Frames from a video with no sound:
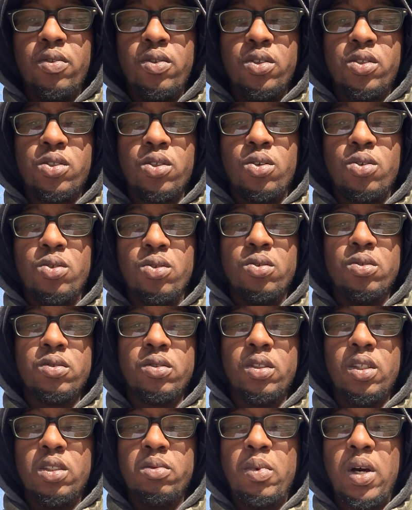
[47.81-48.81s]
of the soul
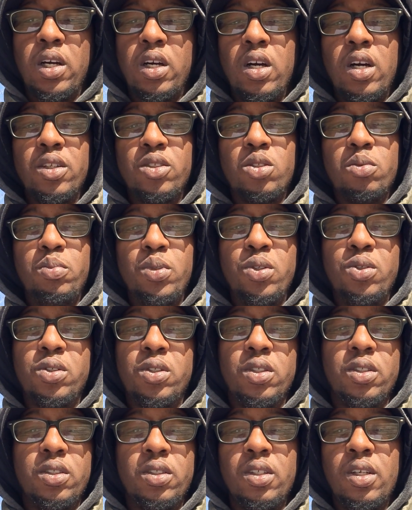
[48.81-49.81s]
is my
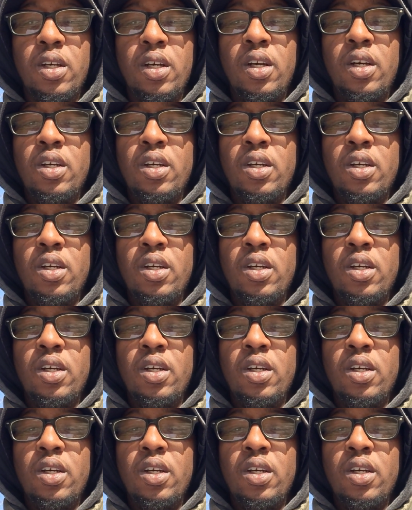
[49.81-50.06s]
contribution